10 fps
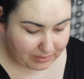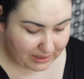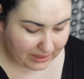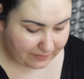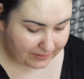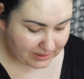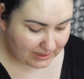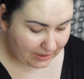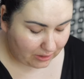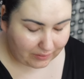But if it's
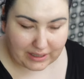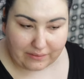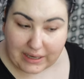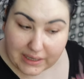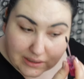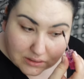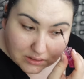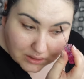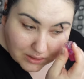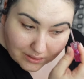already raining,
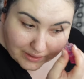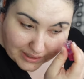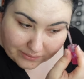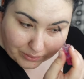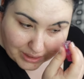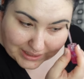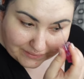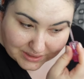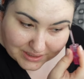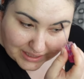then we're going to
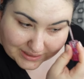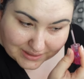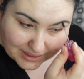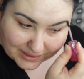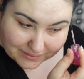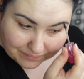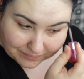have to stay inside.